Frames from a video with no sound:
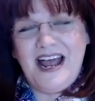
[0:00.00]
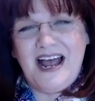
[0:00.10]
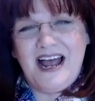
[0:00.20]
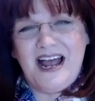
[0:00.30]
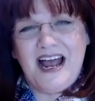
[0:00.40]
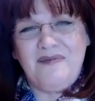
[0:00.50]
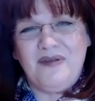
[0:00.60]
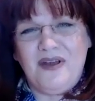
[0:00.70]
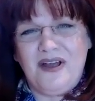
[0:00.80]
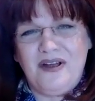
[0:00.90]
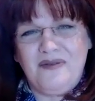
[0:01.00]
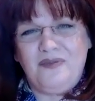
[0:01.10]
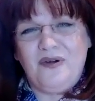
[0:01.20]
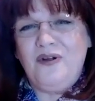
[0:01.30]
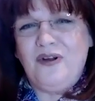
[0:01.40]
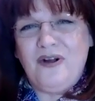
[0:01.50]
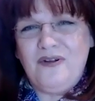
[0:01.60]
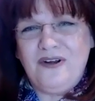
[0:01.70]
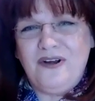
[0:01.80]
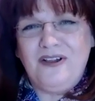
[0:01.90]
I'm a broker
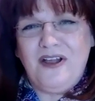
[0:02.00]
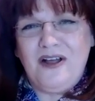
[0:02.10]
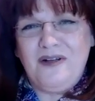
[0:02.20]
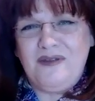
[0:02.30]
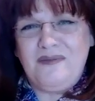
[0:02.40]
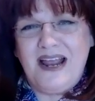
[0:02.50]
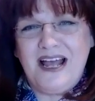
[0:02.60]
owner along with my